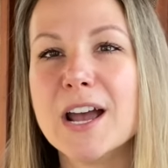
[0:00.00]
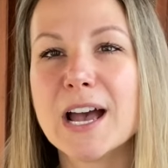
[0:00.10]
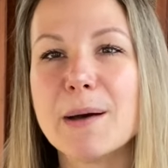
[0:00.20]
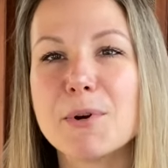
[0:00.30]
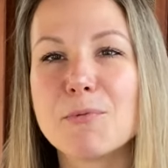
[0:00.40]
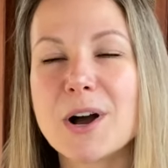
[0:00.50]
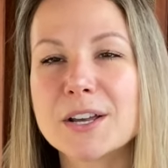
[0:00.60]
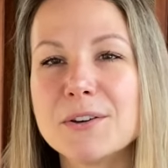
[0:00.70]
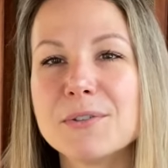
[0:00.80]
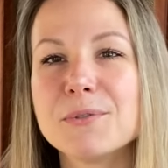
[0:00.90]
I'm going to
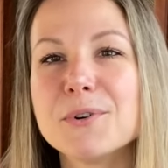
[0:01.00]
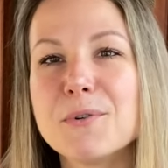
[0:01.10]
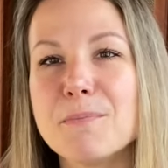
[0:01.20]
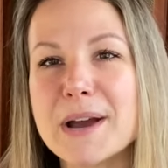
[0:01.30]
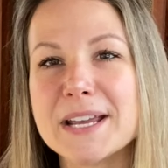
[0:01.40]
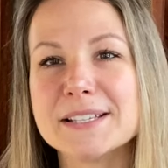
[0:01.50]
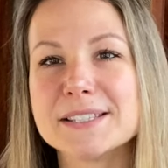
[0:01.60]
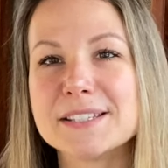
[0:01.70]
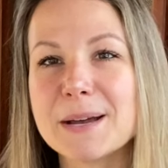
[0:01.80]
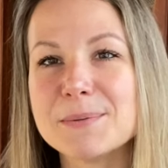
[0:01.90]
walk you through my
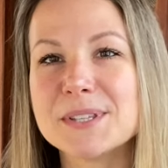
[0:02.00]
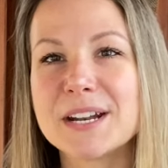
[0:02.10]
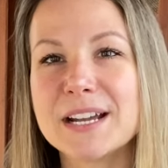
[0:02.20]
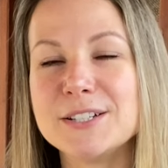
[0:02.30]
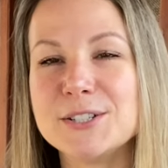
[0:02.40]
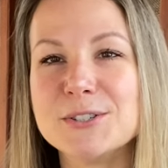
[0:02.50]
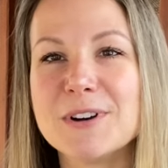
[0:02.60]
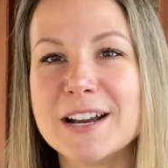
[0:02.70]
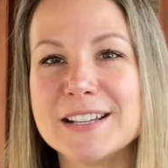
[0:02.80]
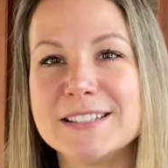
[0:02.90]
steps that I do
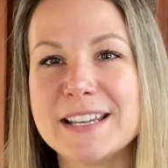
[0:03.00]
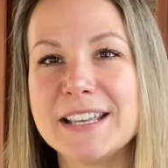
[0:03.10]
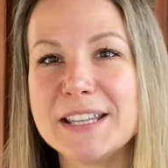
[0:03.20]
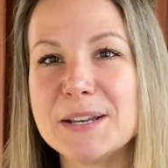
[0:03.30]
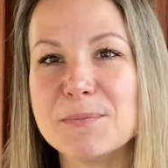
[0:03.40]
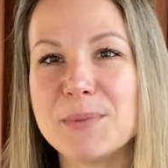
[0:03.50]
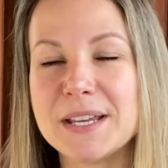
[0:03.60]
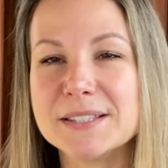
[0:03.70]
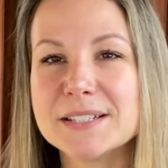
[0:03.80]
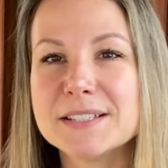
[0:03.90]
on a daily
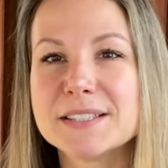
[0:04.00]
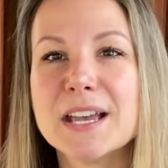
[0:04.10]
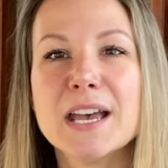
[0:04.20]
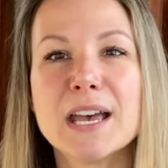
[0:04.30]
basis.